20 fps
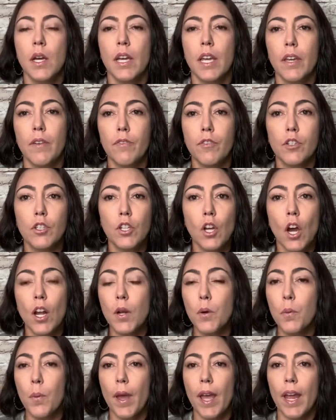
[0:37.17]
If you're not
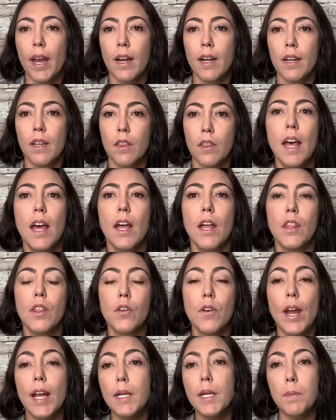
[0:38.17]
aware,
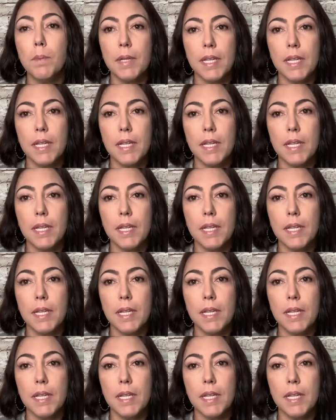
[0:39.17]
Thredup